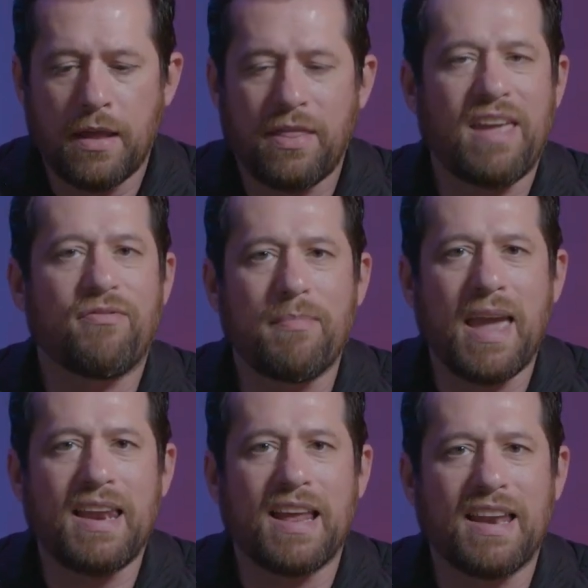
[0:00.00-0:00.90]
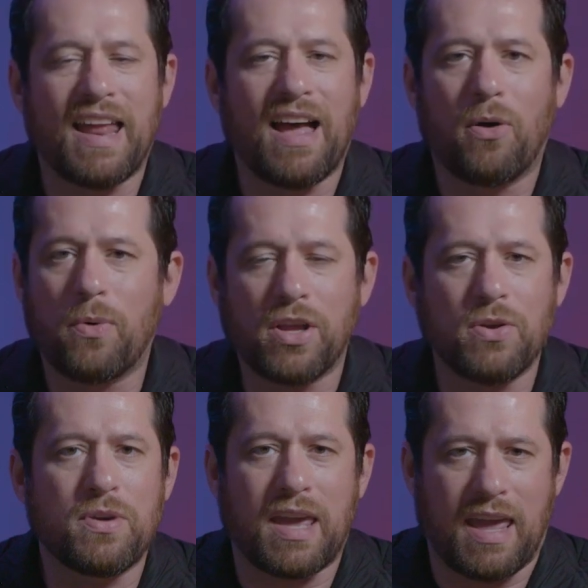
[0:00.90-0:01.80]
they've made it now where
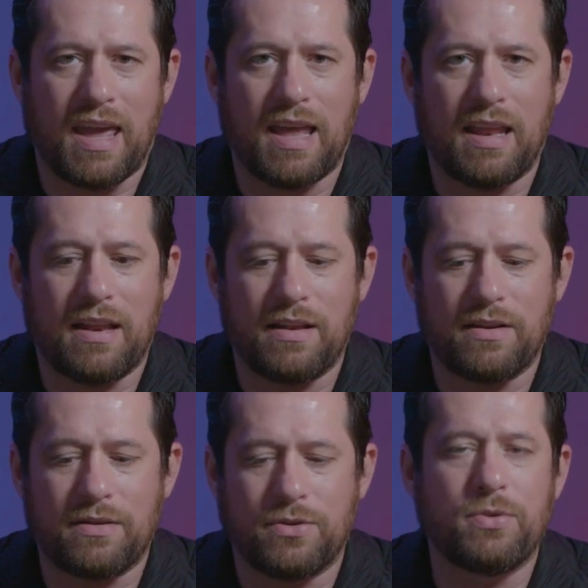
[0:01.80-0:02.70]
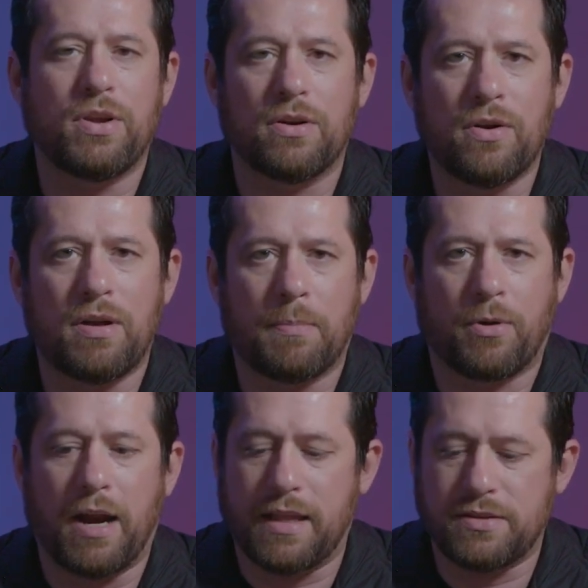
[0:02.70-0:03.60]
you can't do your own
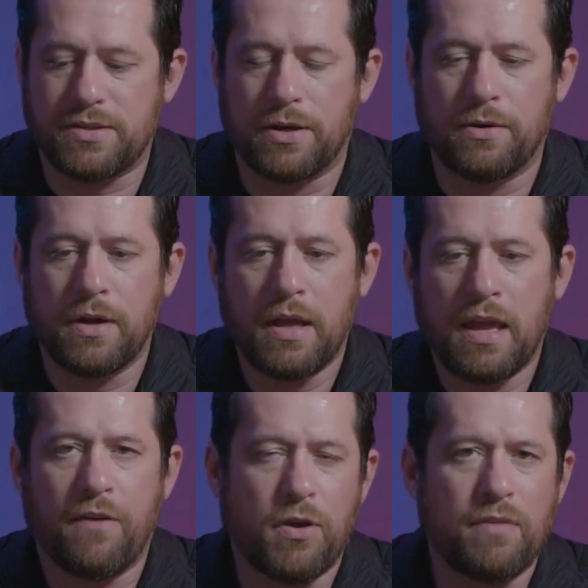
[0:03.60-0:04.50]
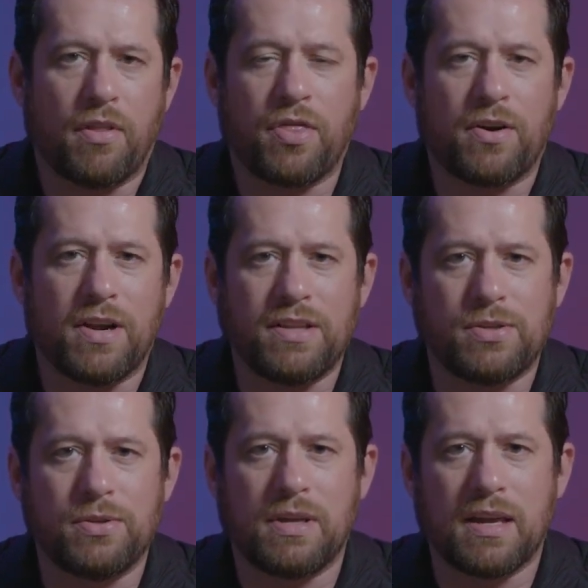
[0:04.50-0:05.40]
upgrades. So if you have a
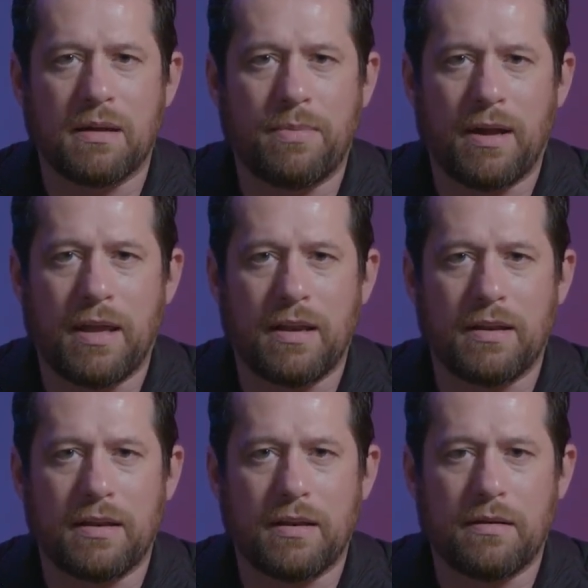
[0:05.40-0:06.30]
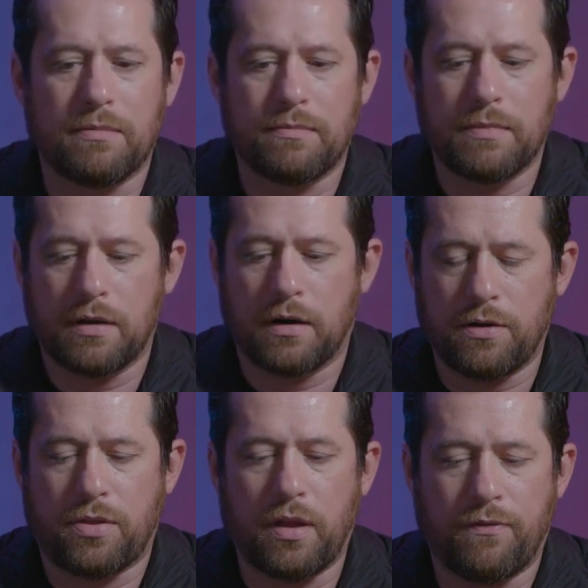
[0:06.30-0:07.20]
32 gigabyte,
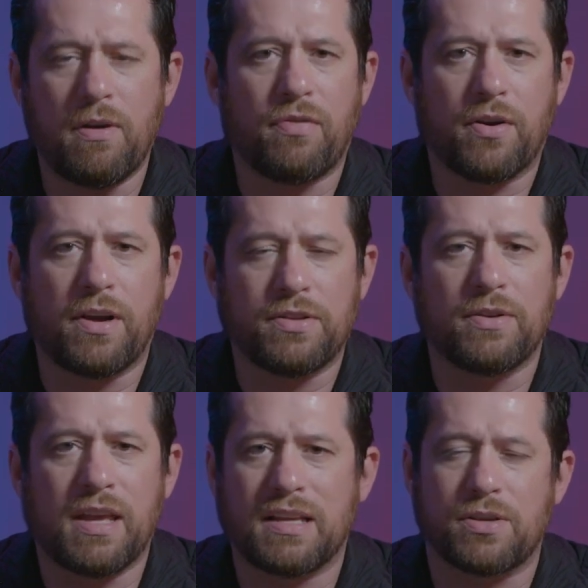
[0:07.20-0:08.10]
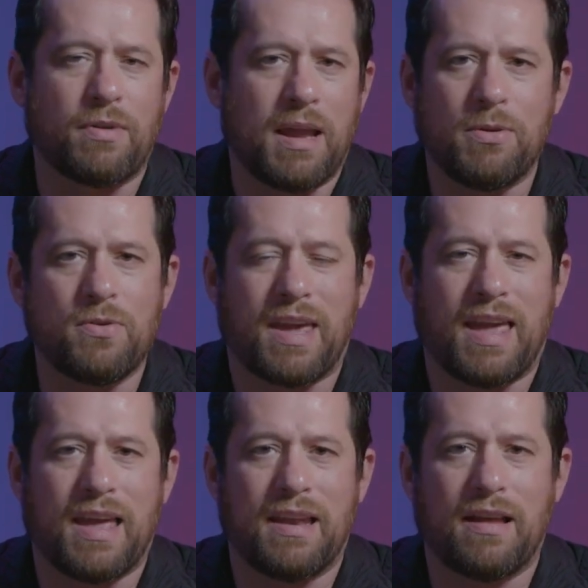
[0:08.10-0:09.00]
or if you have 32 gigs of RAM, you
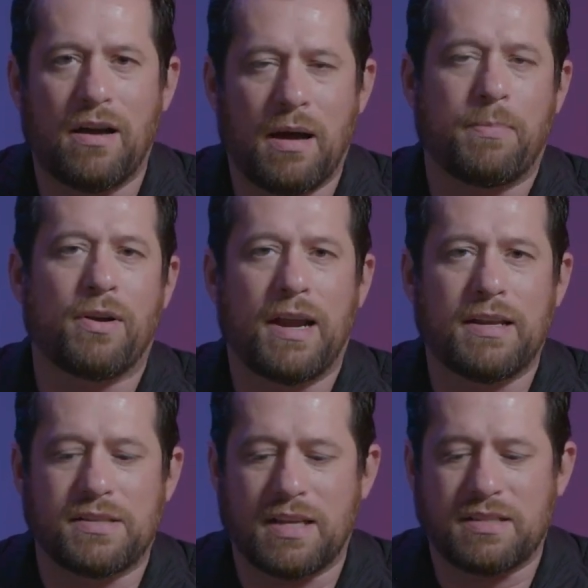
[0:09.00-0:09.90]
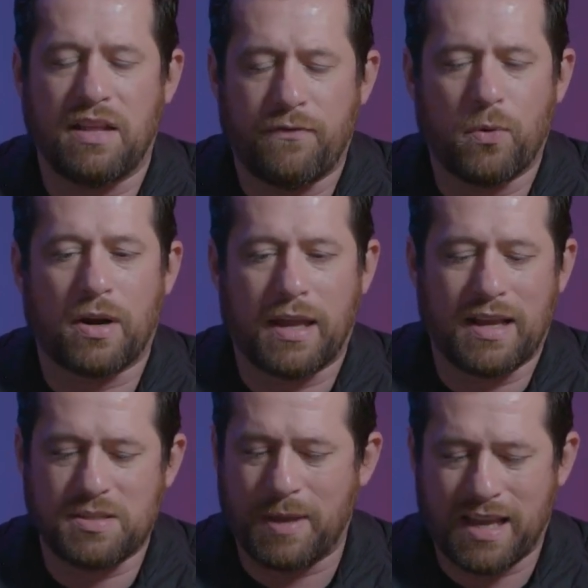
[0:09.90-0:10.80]
can't upgrade to 64
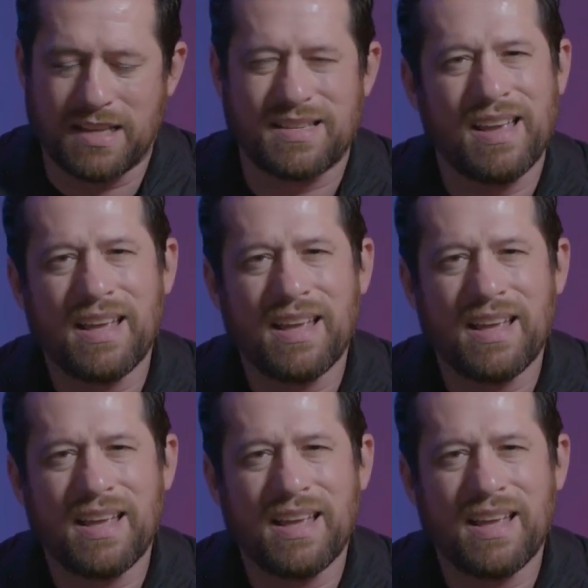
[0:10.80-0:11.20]
gigs because